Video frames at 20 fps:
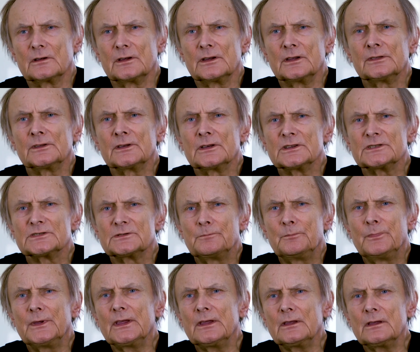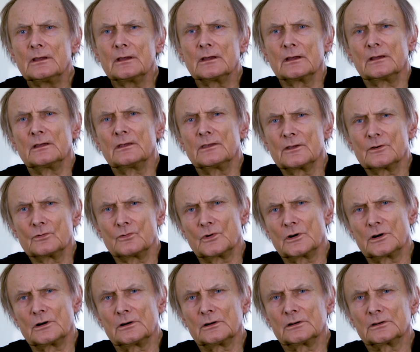in his being in the
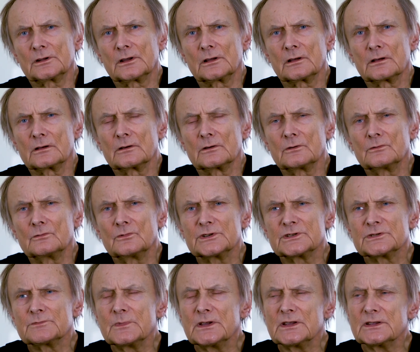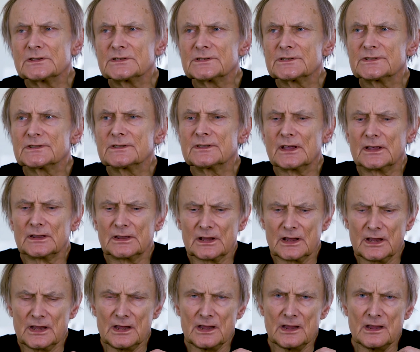world, which means that
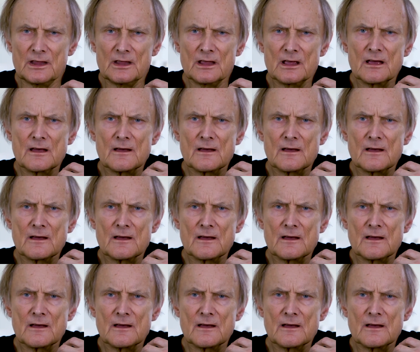he